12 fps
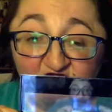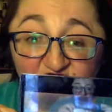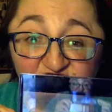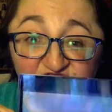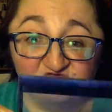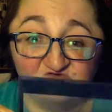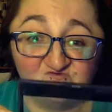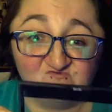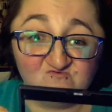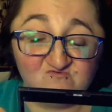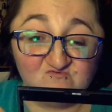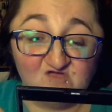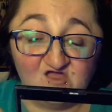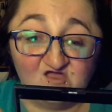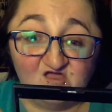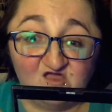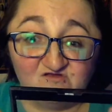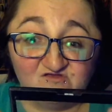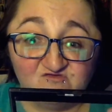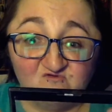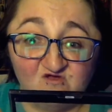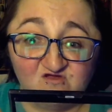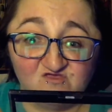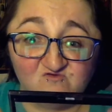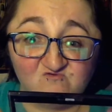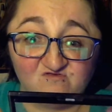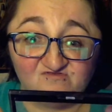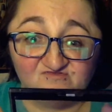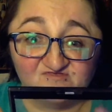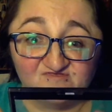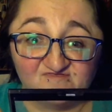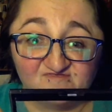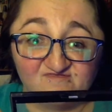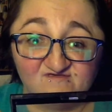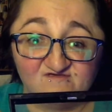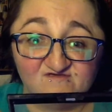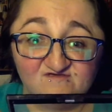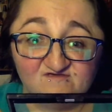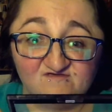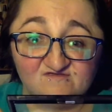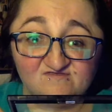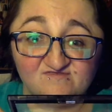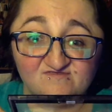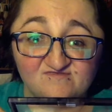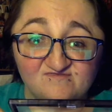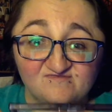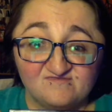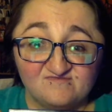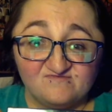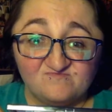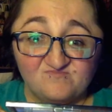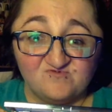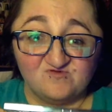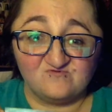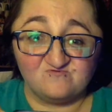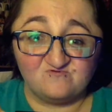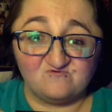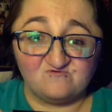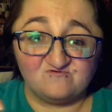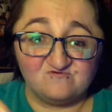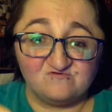do you argue with this? Just beautiful.